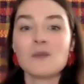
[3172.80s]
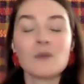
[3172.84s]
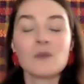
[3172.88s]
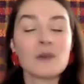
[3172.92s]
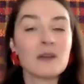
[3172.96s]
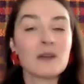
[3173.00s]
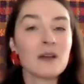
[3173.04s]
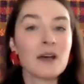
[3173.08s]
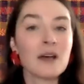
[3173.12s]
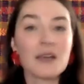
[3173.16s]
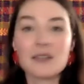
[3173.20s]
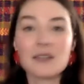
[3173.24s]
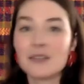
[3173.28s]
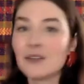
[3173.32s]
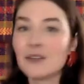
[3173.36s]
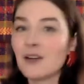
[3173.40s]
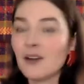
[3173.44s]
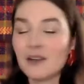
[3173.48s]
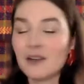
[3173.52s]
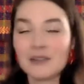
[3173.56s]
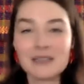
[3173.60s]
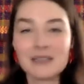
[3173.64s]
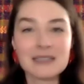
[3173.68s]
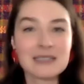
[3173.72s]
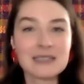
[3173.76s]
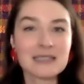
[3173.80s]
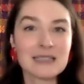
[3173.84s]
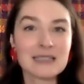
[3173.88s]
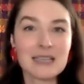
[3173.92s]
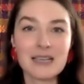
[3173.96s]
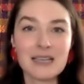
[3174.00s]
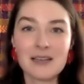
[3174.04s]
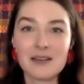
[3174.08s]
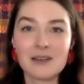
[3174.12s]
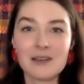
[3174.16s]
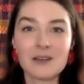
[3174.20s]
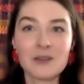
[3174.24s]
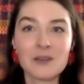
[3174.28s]
other artists
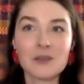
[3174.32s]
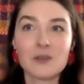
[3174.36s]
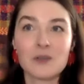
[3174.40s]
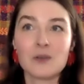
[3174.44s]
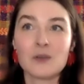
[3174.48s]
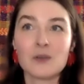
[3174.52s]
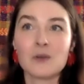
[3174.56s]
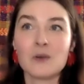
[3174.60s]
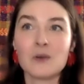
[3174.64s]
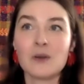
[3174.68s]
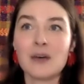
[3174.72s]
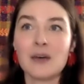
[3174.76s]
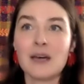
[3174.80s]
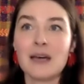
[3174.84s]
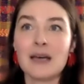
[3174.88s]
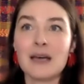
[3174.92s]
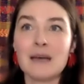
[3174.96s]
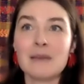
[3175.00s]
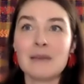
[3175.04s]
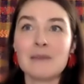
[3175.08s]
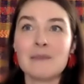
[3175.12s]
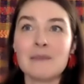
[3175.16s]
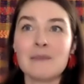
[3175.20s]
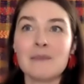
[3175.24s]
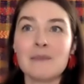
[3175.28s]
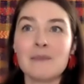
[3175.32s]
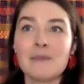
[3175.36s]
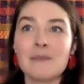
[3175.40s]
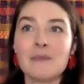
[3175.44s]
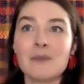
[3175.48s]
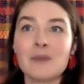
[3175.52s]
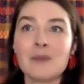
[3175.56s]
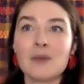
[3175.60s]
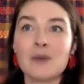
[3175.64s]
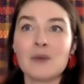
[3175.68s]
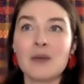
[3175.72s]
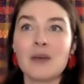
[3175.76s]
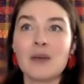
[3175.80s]
there who
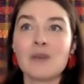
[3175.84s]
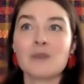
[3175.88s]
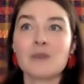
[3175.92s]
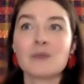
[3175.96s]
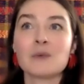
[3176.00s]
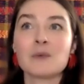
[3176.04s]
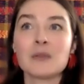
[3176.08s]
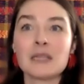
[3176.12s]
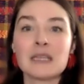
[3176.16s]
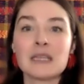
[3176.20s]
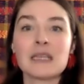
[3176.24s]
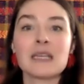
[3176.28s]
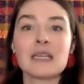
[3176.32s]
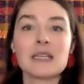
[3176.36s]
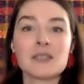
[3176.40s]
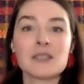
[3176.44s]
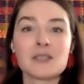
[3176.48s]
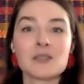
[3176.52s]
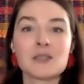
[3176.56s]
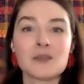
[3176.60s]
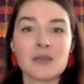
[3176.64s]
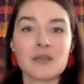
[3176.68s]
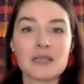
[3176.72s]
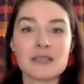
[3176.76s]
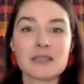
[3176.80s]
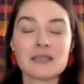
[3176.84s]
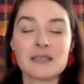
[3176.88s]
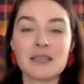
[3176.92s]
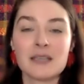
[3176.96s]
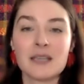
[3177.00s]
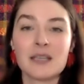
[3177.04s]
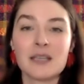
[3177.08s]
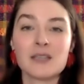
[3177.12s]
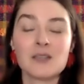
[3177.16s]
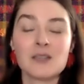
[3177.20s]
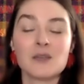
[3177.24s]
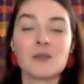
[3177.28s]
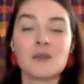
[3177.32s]
have really
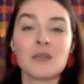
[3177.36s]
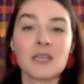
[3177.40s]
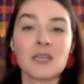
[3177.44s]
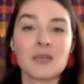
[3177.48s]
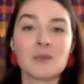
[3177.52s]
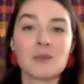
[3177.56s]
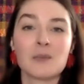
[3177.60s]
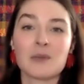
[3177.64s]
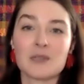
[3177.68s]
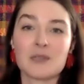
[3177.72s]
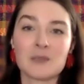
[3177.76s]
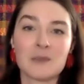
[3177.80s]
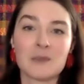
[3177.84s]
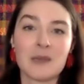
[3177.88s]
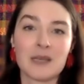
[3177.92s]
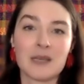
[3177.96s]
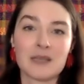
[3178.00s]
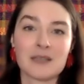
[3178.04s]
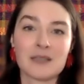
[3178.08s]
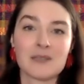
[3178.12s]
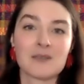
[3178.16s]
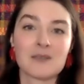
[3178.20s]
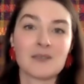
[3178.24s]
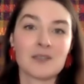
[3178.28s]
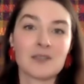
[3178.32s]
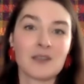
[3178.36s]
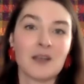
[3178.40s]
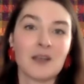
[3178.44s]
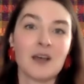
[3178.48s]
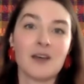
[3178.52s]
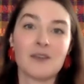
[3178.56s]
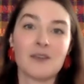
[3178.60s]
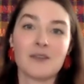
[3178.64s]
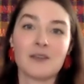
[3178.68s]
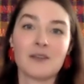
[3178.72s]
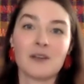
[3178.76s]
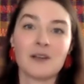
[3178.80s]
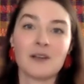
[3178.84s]
interesting and unique perspectives to
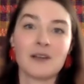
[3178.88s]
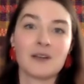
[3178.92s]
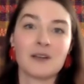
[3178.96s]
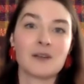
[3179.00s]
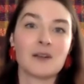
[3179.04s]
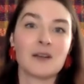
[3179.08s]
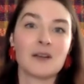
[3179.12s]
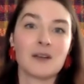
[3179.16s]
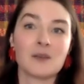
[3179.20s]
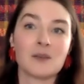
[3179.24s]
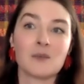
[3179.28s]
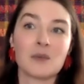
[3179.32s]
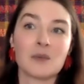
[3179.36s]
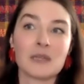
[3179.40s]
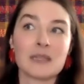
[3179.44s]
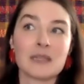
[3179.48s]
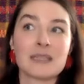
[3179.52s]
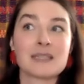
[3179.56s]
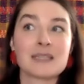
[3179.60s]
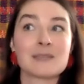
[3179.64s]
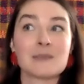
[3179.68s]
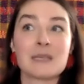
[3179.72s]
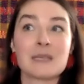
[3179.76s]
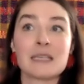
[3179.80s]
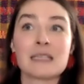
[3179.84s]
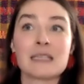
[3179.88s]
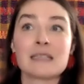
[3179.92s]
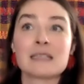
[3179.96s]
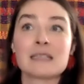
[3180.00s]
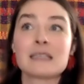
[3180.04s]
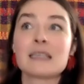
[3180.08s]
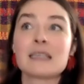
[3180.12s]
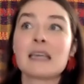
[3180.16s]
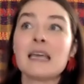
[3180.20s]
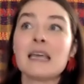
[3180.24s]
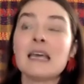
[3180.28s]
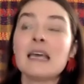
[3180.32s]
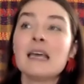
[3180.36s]
offer on what this
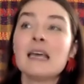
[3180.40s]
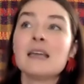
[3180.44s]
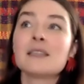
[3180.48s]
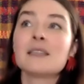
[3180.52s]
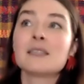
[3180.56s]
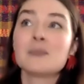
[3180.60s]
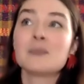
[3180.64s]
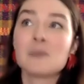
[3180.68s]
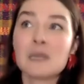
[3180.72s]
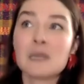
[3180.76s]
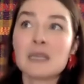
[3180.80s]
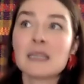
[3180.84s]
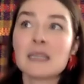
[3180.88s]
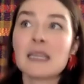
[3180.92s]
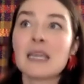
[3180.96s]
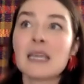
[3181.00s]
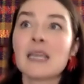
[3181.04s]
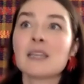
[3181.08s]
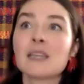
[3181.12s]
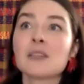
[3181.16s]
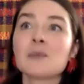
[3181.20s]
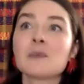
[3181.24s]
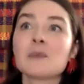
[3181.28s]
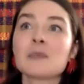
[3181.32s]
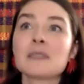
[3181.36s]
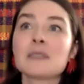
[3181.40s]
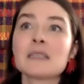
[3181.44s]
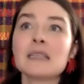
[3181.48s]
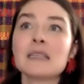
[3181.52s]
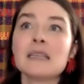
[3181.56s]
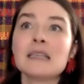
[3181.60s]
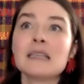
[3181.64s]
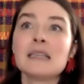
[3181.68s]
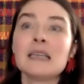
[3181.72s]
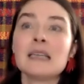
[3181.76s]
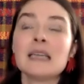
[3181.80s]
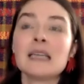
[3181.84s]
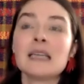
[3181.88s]
means to be in the
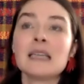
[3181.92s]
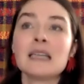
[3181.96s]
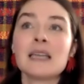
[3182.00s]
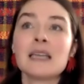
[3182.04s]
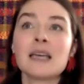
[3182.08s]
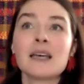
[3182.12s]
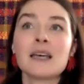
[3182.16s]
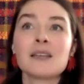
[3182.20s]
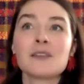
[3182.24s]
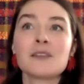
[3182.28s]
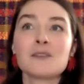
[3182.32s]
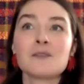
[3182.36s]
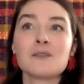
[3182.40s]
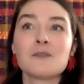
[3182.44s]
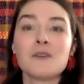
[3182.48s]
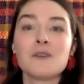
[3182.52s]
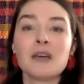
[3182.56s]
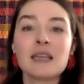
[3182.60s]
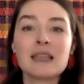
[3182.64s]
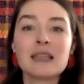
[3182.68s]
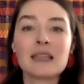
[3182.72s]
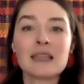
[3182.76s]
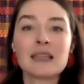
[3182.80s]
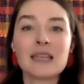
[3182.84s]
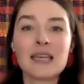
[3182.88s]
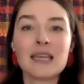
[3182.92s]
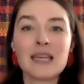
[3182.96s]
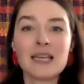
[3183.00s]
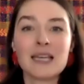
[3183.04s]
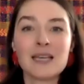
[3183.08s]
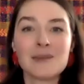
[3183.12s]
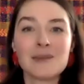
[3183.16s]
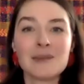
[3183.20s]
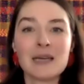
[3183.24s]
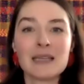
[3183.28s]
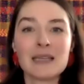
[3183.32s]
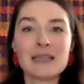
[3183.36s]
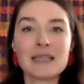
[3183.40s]
Anthropocene. And the other fun thing
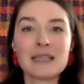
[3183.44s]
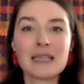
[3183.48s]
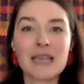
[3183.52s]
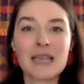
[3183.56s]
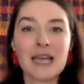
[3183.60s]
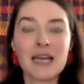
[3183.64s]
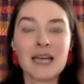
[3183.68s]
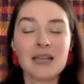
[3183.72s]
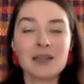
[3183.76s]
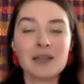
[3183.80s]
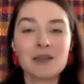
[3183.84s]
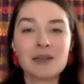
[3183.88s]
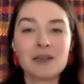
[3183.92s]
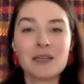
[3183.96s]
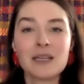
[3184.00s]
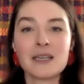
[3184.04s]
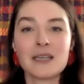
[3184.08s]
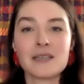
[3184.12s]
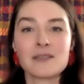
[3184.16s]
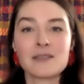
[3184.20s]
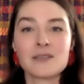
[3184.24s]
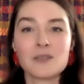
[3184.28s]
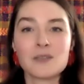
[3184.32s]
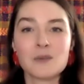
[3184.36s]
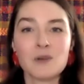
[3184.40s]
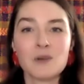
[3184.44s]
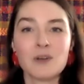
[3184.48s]
about the gallery is you are